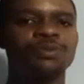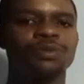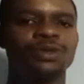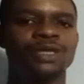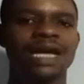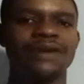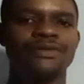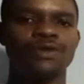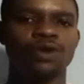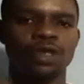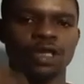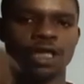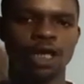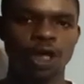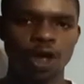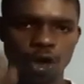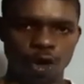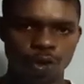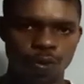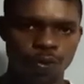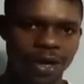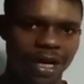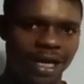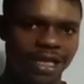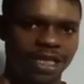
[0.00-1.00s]
bond must have the
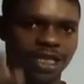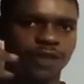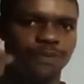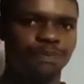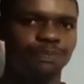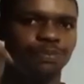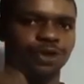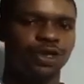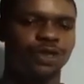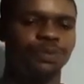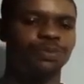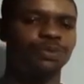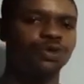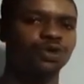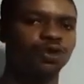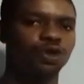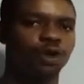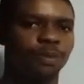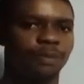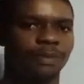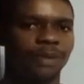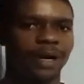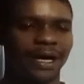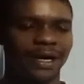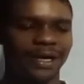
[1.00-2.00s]
lowest possible
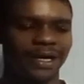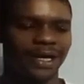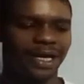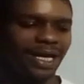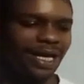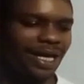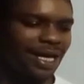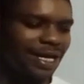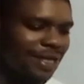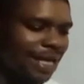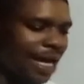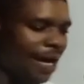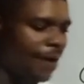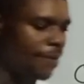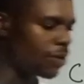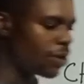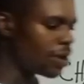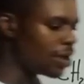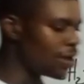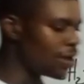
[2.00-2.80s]
number. Now